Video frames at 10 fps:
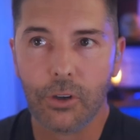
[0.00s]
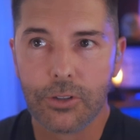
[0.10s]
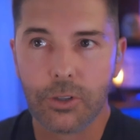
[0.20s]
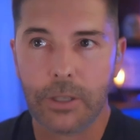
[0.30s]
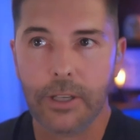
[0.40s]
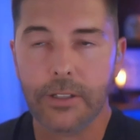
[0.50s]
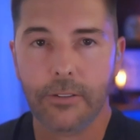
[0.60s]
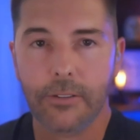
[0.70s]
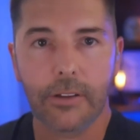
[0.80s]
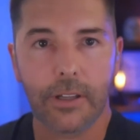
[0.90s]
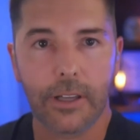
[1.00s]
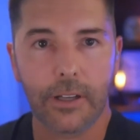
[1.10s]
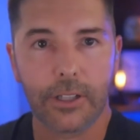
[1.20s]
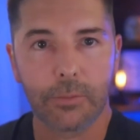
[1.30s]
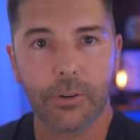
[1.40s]
But you're also beginning to think
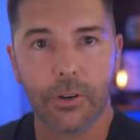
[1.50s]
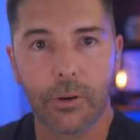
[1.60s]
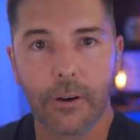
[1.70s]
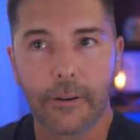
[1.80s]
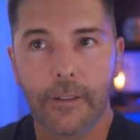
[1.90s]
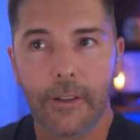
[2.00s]
like an entrepreneur.